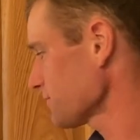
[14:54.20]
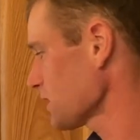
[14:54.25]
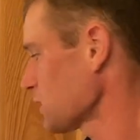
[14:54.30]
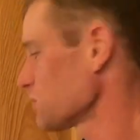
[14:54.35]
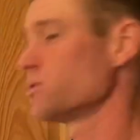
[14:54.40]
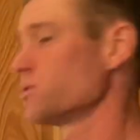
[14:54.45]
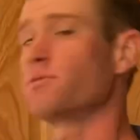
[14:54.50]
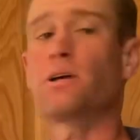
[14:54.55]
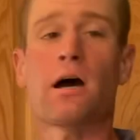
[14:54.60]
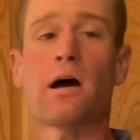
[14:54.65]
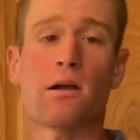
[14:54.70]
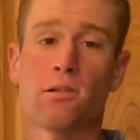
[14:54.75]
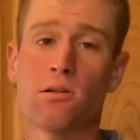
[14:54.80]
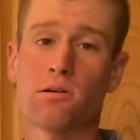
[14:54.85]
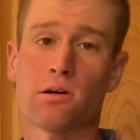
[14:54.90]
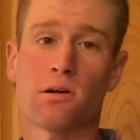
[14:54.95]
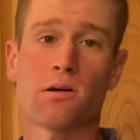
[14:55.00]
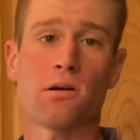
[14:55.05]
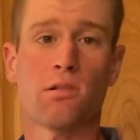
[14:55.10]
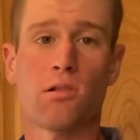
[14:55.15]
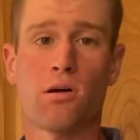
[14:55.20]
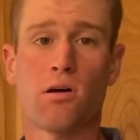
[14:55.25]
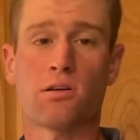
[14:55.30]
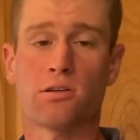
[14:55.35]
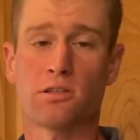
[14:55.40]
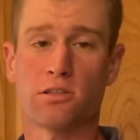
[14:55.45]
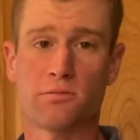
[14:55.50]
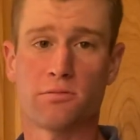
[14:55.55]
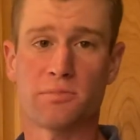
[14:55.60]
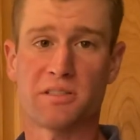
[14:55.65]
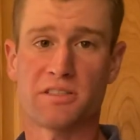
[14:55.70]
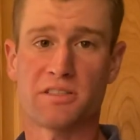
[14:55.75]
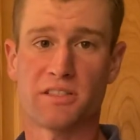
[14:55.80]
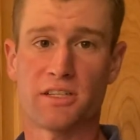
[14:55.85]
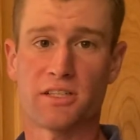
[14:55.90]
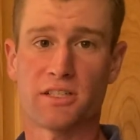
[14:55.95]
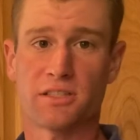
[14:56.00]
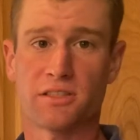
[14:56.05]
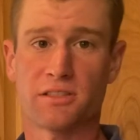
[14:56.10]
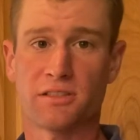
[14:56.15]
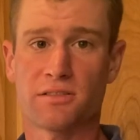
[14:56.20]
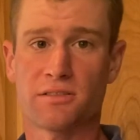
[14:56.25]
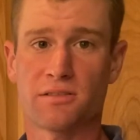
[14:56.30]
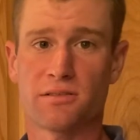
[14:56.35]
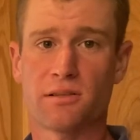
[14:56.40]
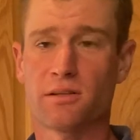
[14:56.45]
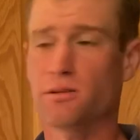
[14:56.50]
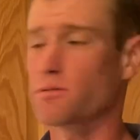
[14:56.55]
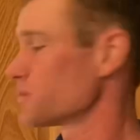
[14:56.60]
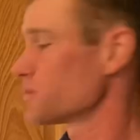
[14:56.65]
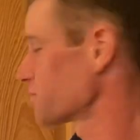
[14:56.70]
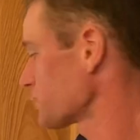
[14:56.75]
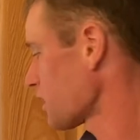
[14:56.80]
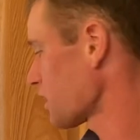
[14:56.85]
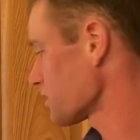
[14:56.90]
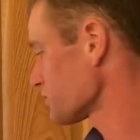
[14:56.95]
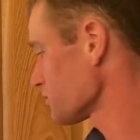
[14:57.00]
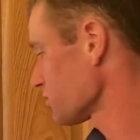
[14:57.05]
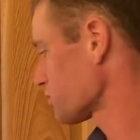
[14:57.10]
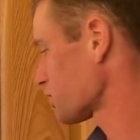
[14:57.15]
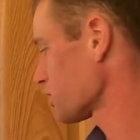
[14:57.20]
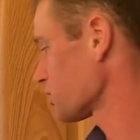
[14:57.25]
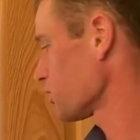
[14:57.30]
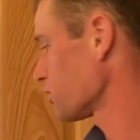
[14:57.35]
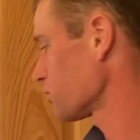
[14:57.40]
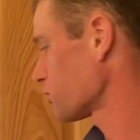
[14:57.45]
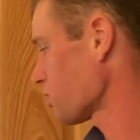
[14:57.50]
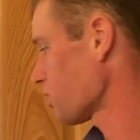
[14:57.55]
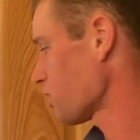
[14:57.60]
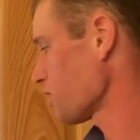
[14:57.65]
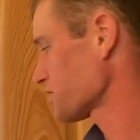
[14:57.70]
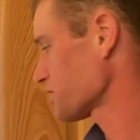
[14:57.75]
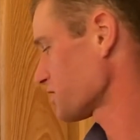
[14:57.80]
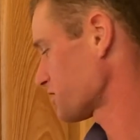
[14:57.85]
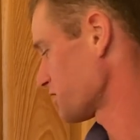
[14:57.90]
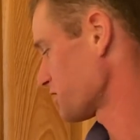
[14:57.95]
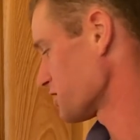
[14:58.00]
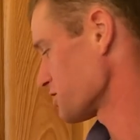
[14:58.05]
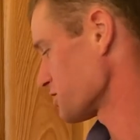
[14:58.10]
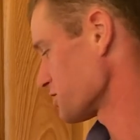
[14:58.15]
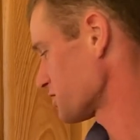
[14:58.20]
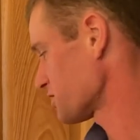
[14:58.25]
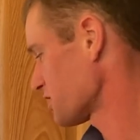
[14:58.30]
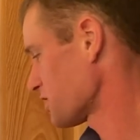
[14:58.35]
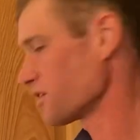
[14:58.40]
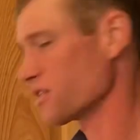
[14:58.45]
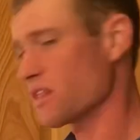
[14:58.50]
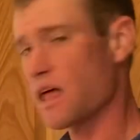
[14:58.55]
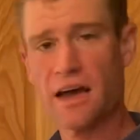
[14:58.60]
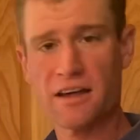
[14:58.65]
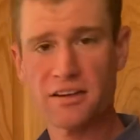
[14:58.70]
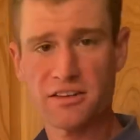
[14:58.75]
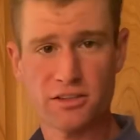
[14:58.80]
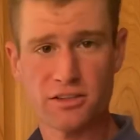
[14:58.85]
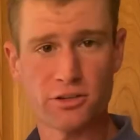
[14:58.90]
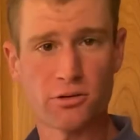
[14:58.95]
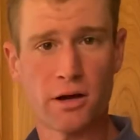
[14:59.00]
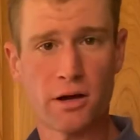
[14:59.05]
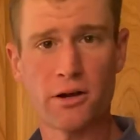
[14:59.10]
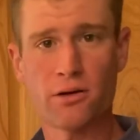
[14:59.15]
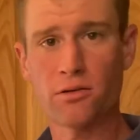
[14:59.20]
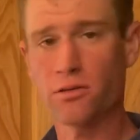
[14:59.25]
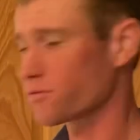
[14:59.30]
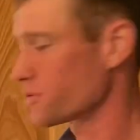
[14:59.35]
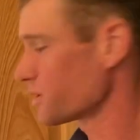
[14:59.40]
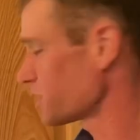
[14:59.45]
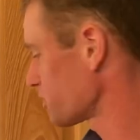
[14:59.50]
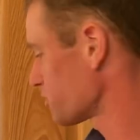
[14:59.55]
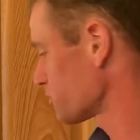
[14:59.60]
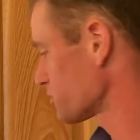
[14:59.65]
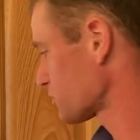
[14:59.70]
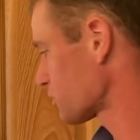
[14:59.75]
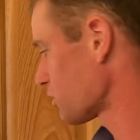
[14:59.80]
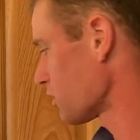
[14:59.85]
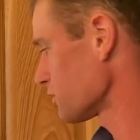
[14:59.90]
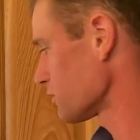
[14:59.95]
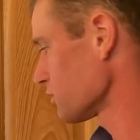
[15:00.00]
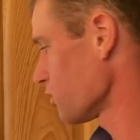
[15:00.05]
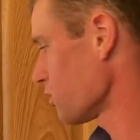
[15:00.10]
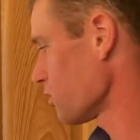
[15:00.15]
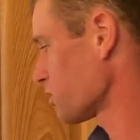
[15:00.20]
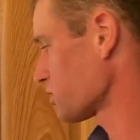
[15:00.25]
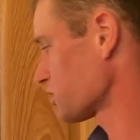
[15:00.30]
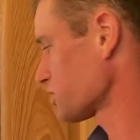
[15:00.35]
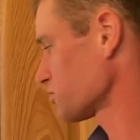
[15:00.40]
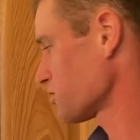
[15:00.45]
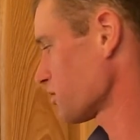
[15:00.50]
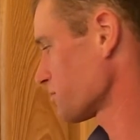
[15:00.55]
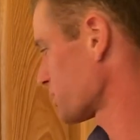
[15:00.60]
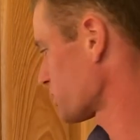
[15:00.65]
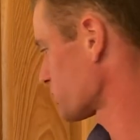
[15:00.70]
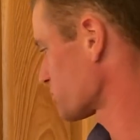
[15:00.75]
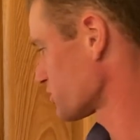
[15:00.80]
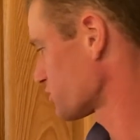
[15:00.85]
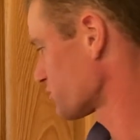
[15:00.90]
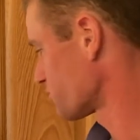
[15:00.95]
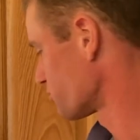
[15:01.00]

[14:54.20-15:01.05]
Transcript: we've got to look at our long-term decisions. We've got to look at low-cost decisions. And the last two, I know the video's gone long, so I'm going to just